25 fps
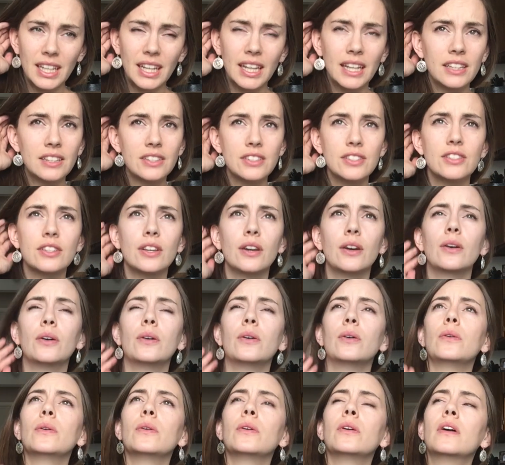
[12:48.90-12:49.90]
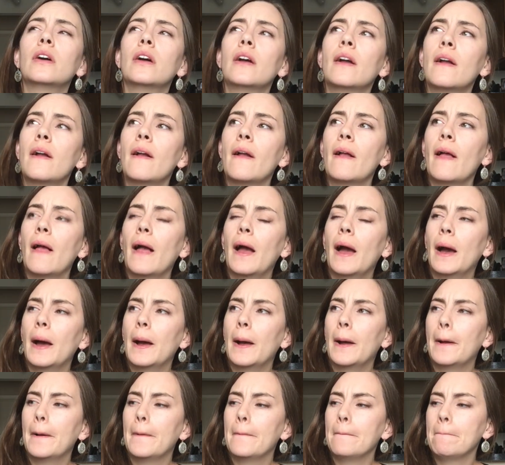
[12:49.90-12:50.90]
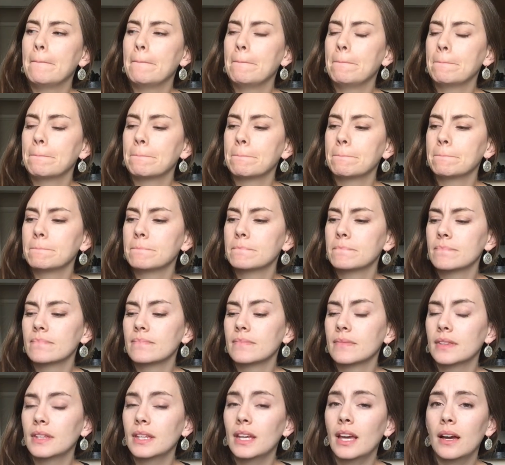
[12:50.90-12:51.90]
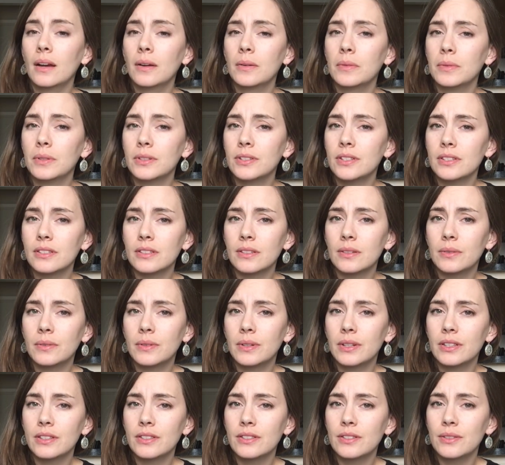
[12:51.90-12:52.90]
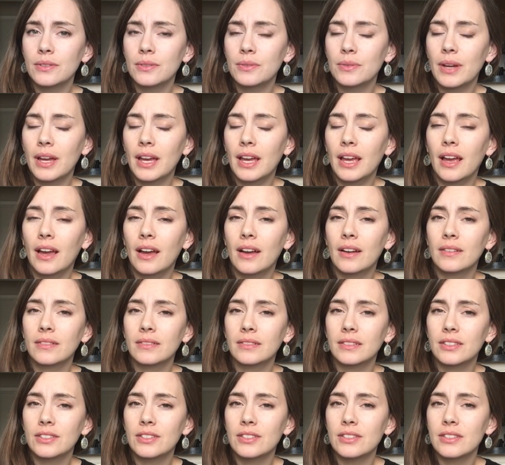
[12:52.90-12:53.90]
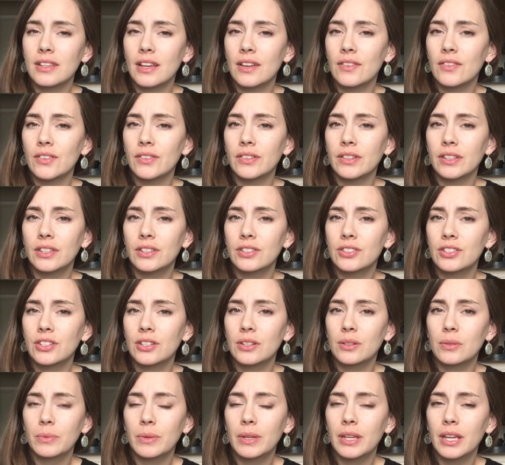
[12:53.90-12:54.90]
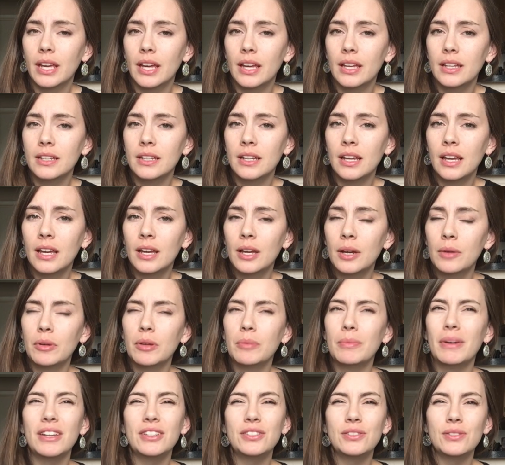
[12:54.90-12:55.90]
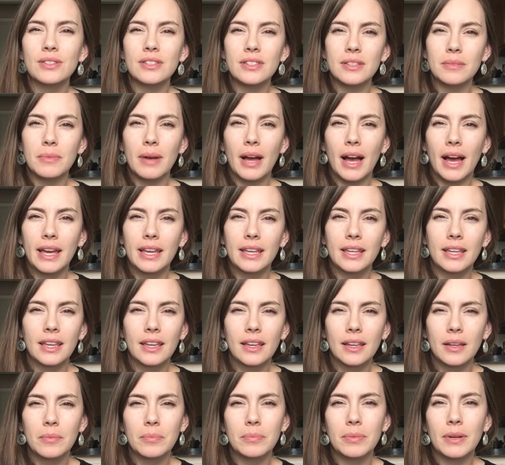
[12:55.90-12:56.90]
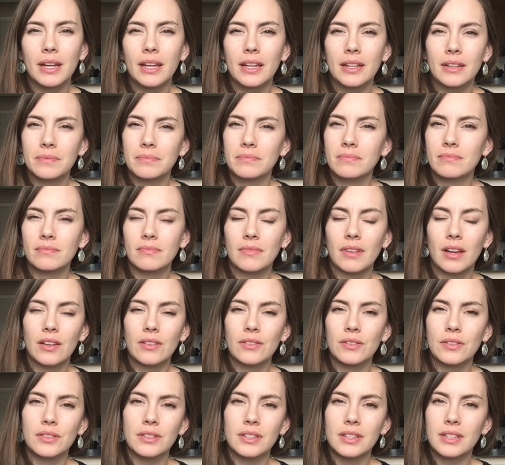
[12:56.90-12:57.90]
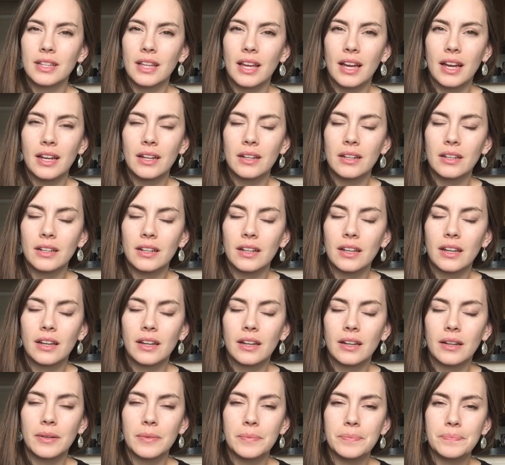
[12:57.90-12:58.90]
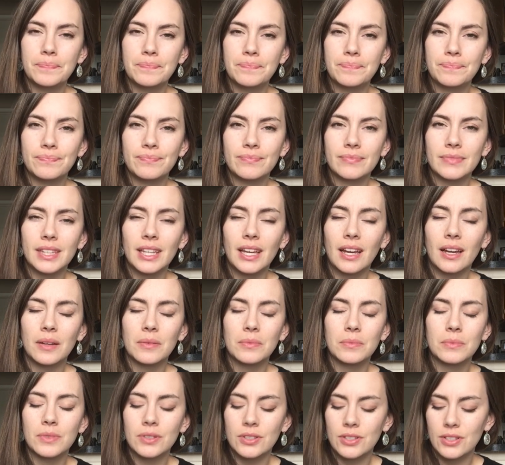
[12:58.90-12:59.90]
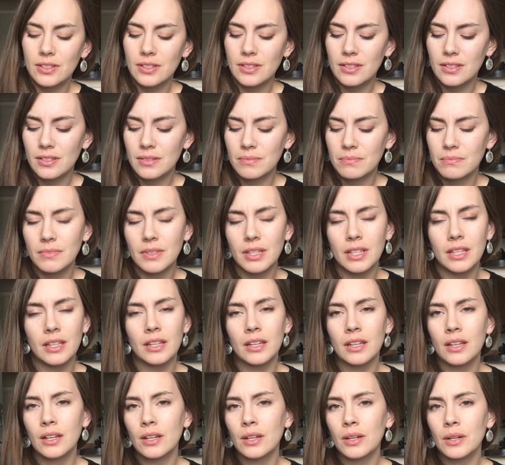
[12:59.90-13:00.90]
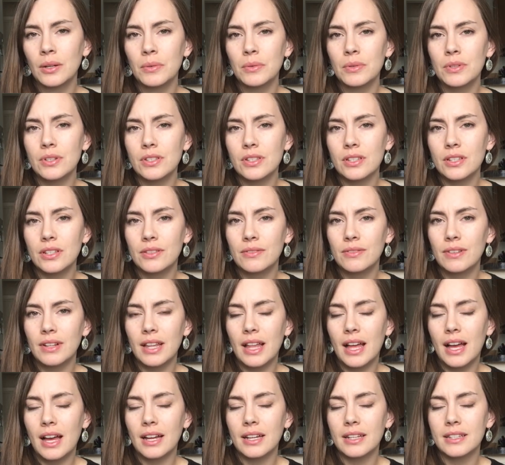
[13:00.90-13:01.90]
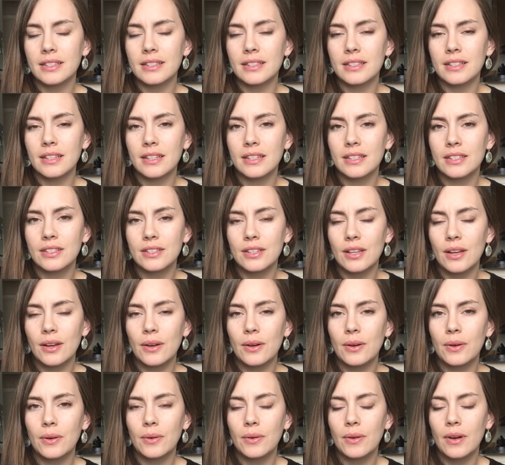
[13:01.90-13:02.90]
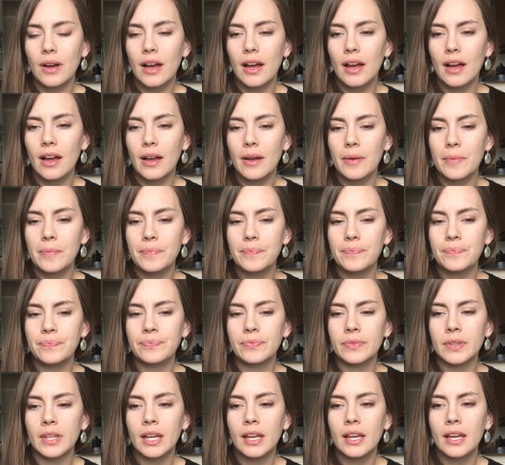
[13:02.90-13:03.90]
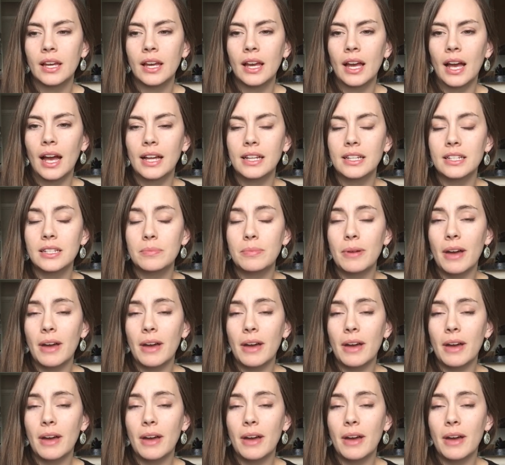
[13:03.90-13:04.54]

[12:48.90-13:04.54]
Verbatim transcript: And so, um, yeah, we're just going to hang out and just have a really chill weekend. We might do some hiking, but other than that, um, yeah, we're just we're just gonna relax. So um, I need to